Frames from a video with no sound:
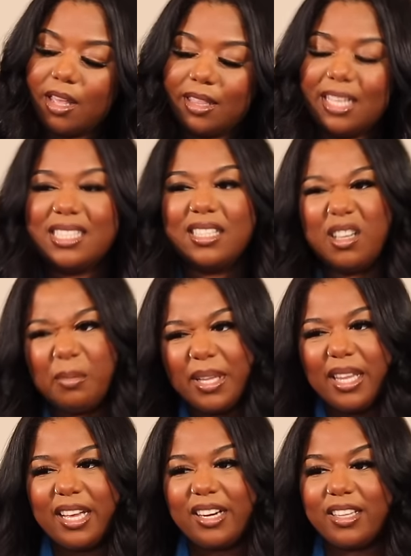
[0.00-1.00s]
That's a little bit
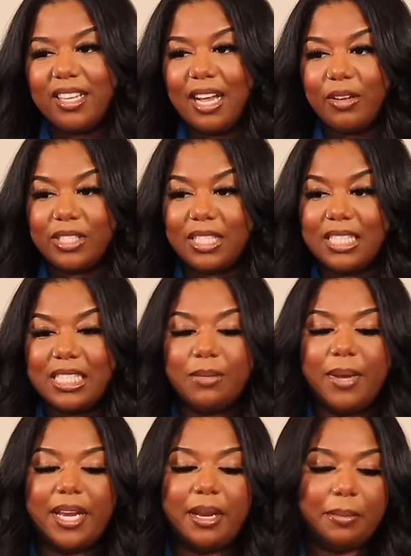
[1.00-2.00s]
later than I was
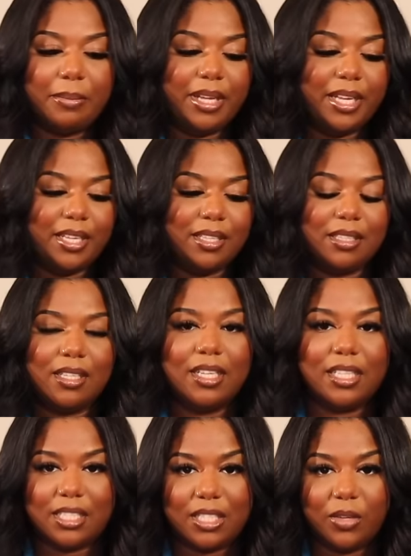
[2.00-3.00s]
anticipating, but
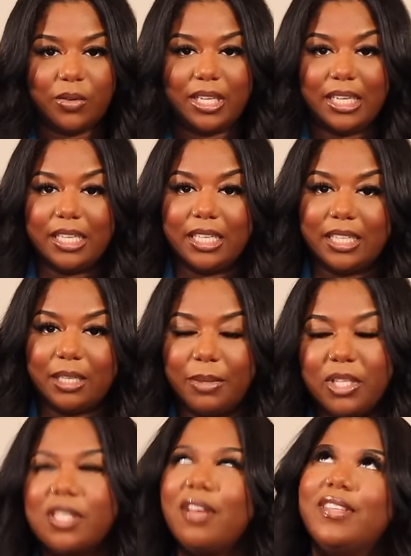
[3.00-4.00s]
it's still really good. The
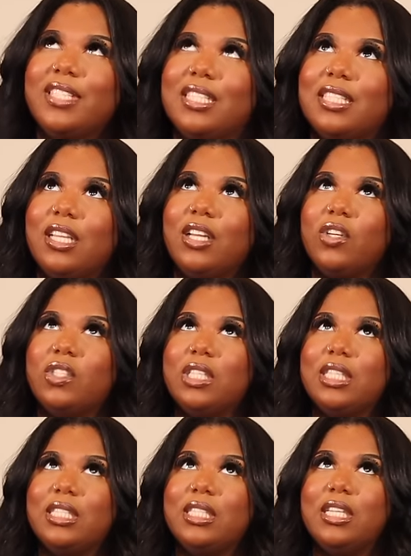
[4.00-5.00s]
post office isn't closed
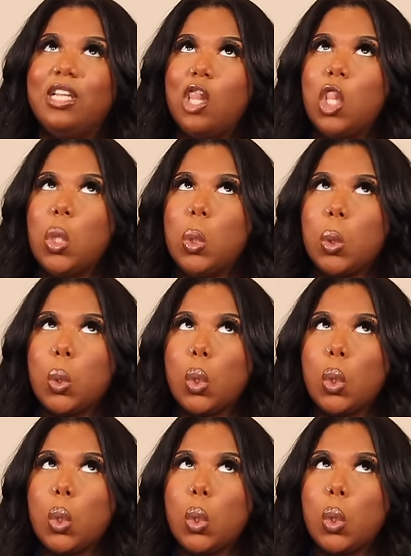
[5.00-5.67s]
until